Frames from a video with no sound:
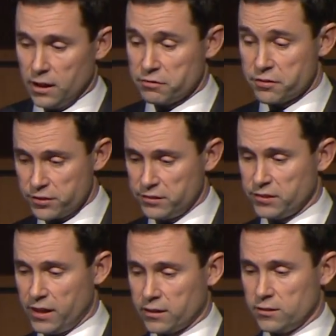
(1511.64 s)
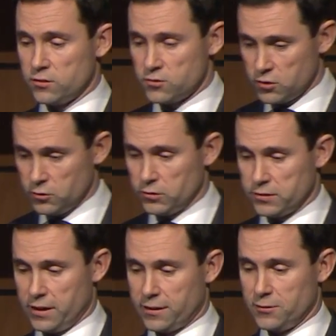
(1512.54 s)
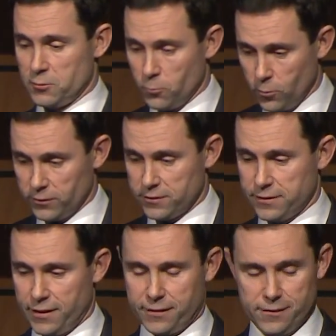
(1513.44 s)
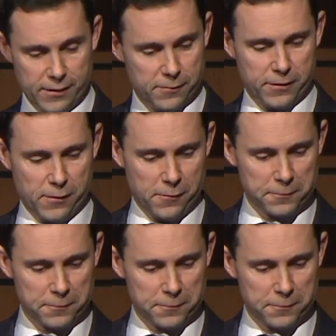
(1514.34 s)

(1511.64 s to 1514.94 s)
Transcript: I've three seconds, two seconds, one second, there we go.